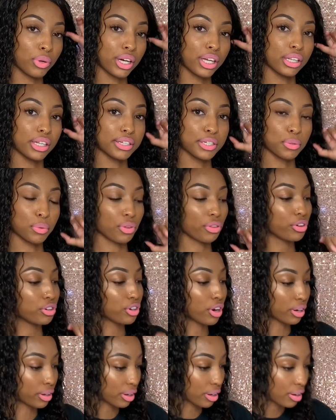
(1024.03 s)
this with a
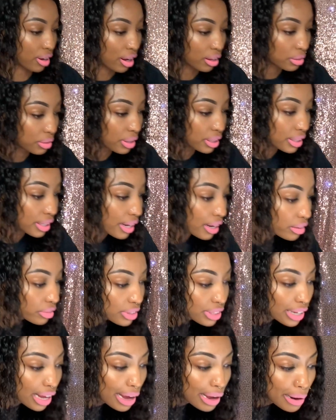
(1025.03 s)
darker color on the
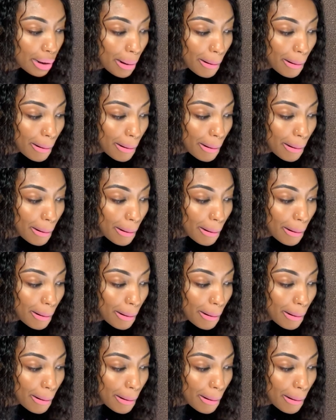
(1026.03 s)
outside.